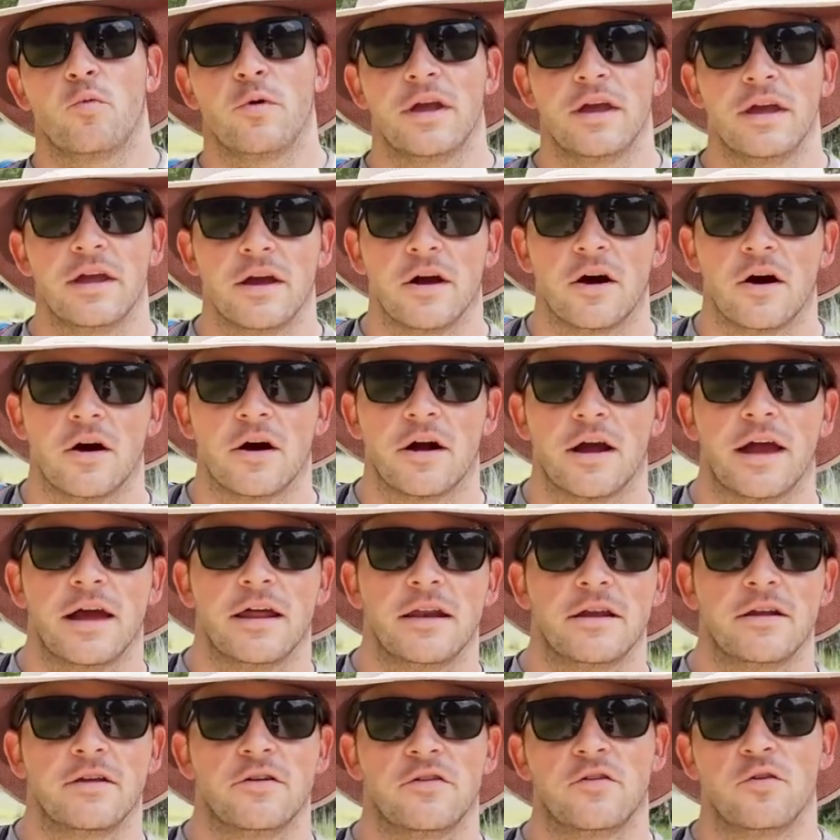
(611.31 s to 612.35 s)
We are
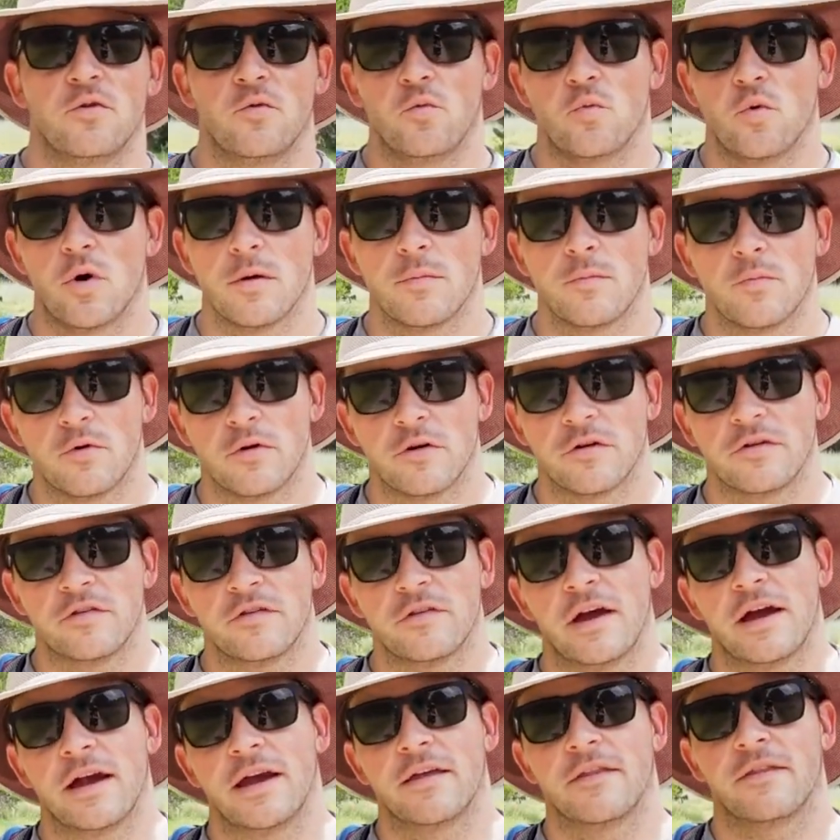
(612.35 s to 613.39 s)
heading to one more
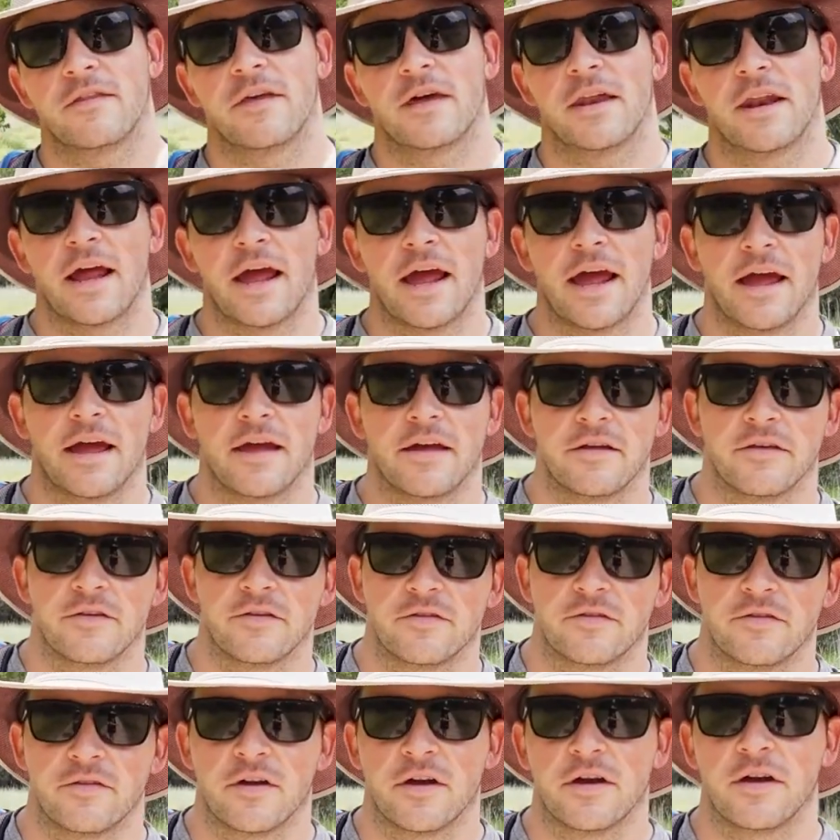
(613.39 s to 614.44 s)
site that
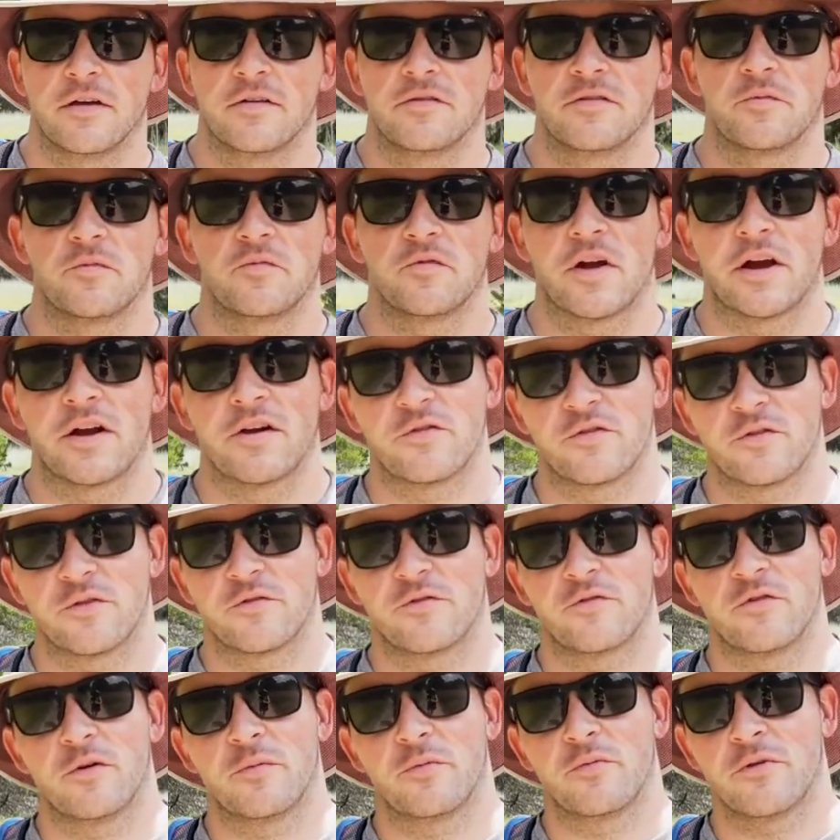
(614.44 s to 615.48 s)
has some dinosaur
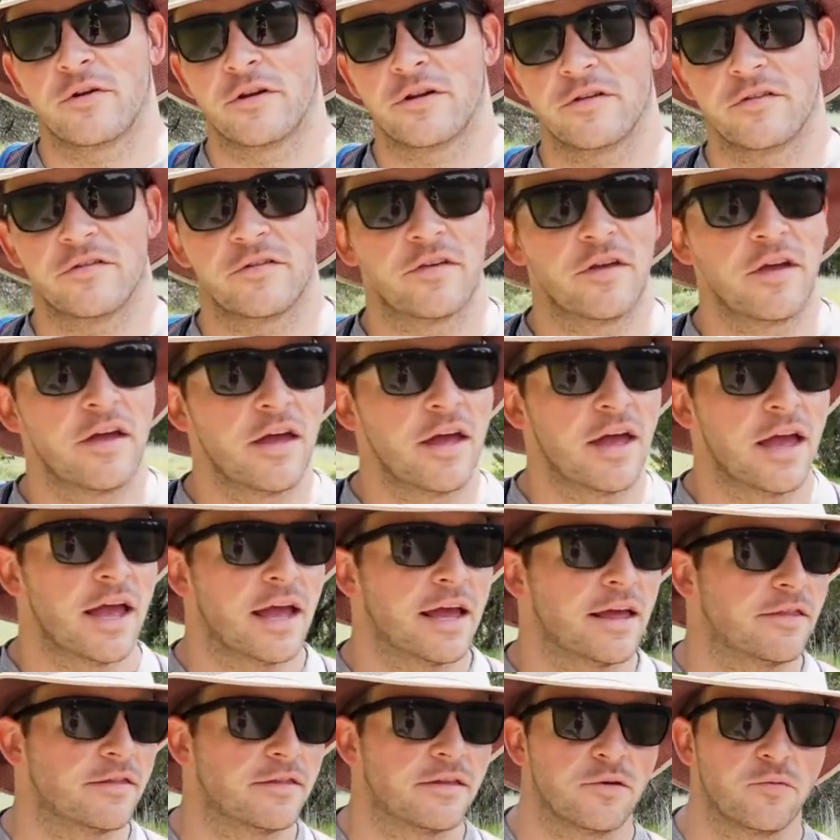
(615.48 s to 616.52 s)
footprints,
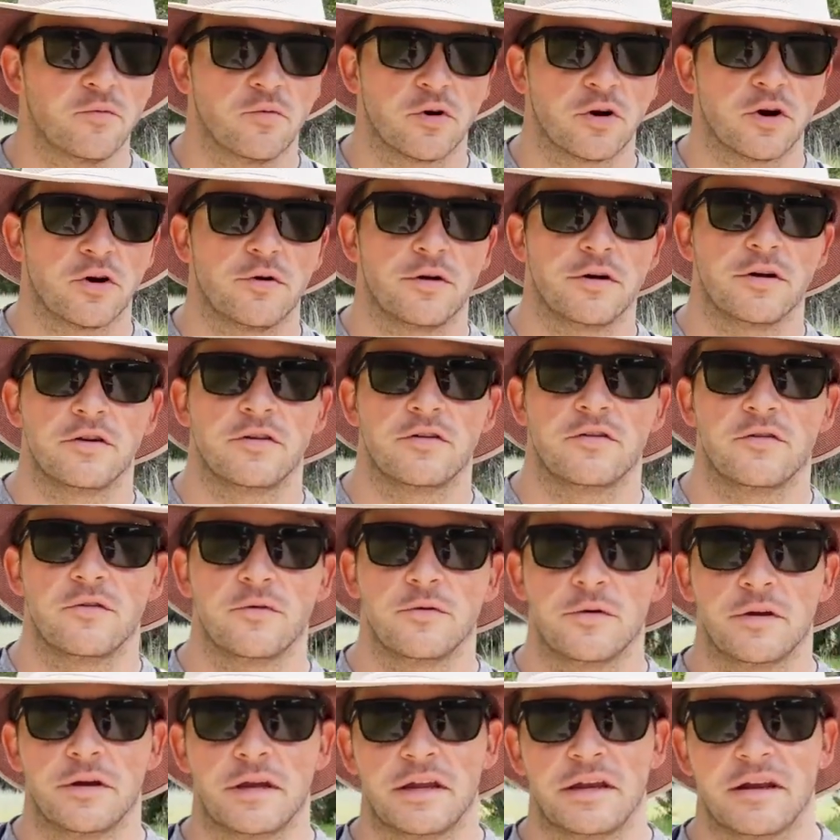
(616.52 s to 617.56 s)
and then we're going
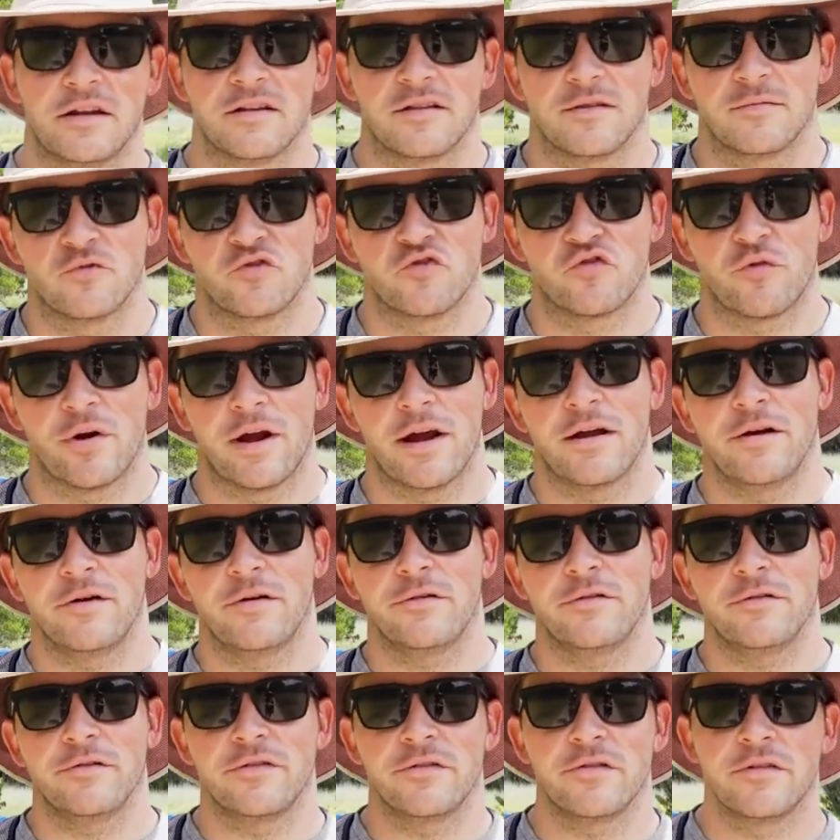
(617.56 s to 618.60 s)
to get in some
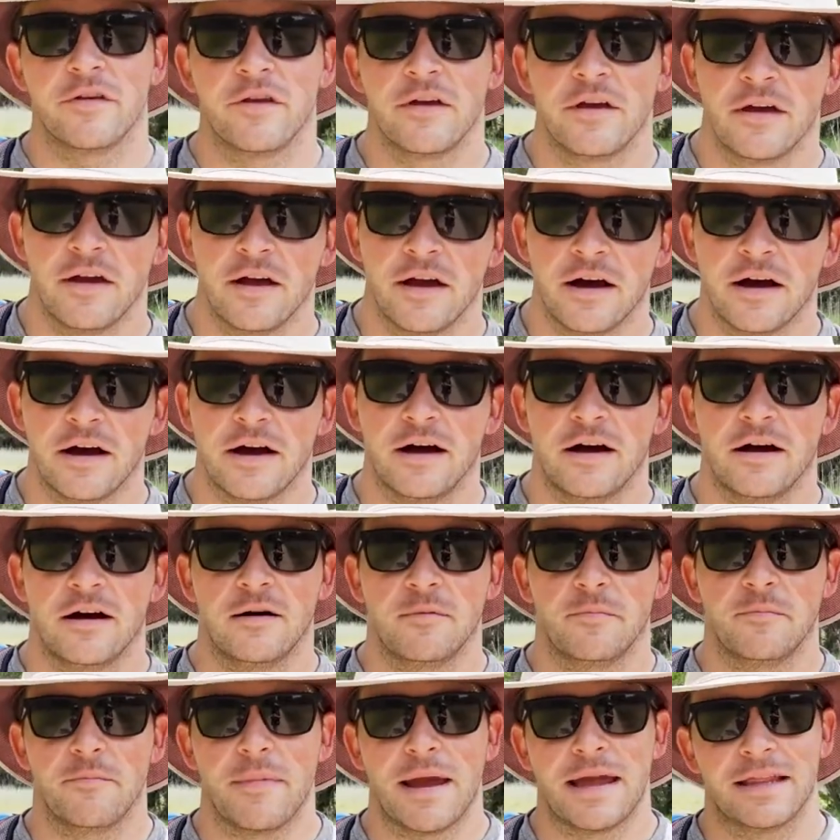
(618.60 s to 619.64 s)
trails,
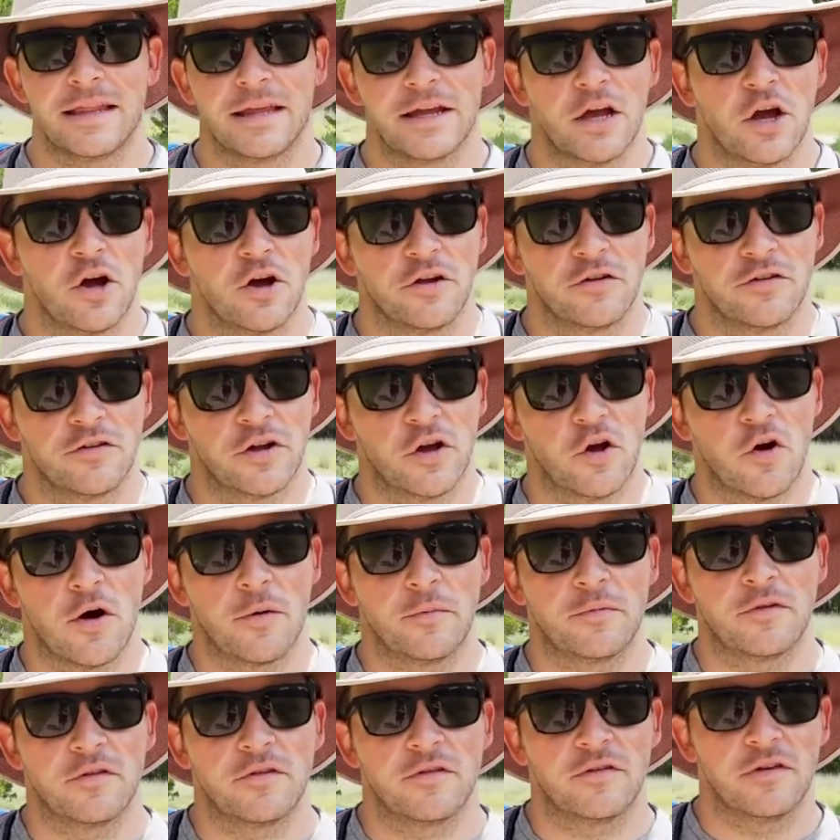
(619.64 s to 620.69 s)
mainly good to go
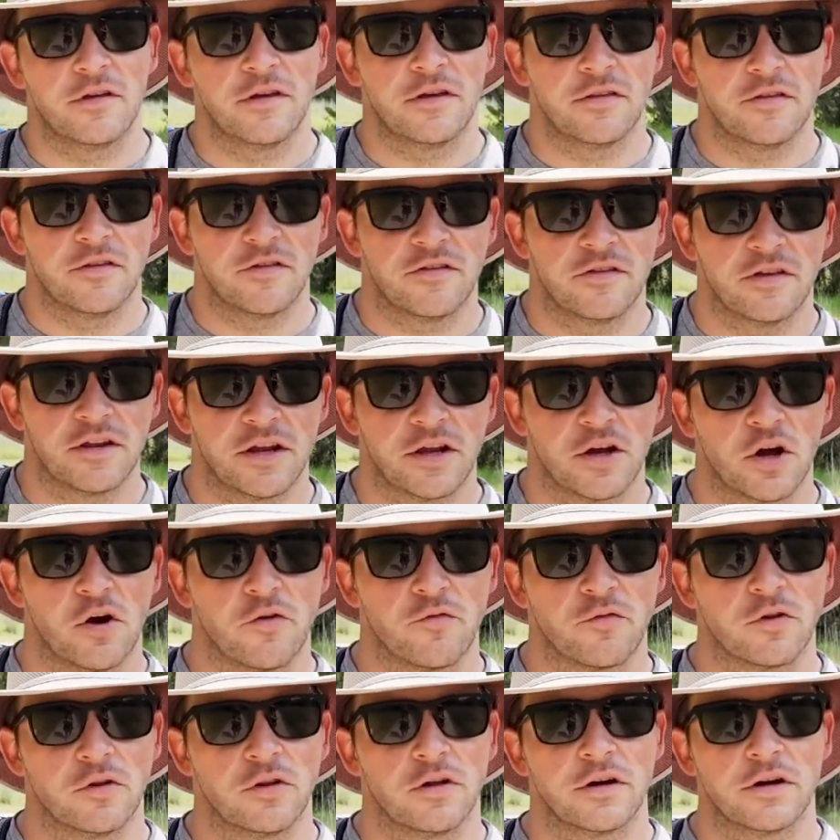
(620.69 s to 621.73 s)
up to see the scenic
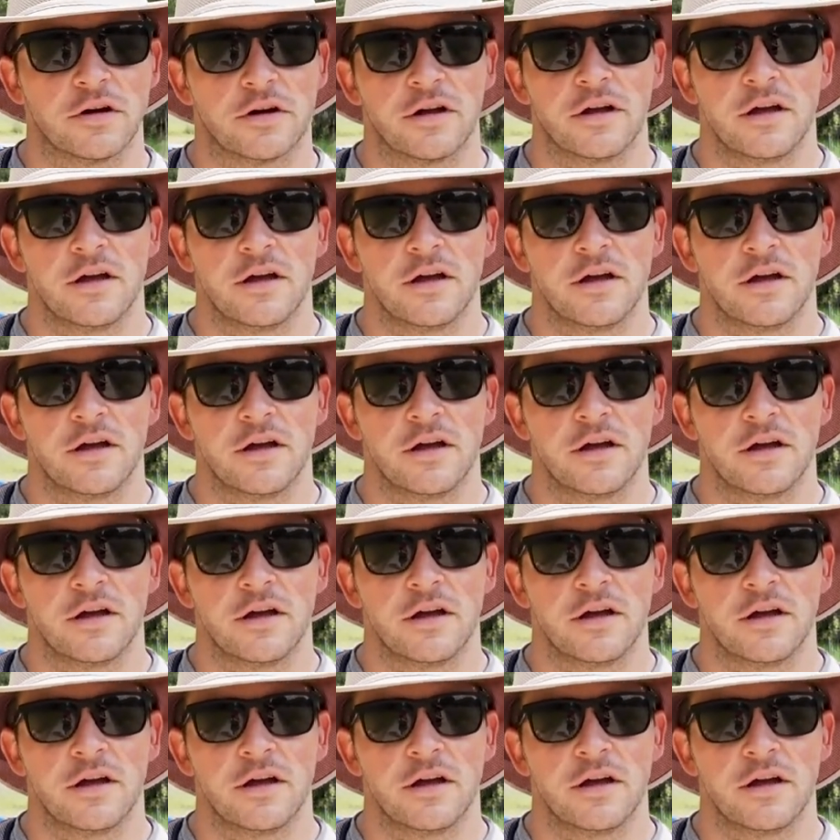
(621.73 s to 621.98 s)
overlook.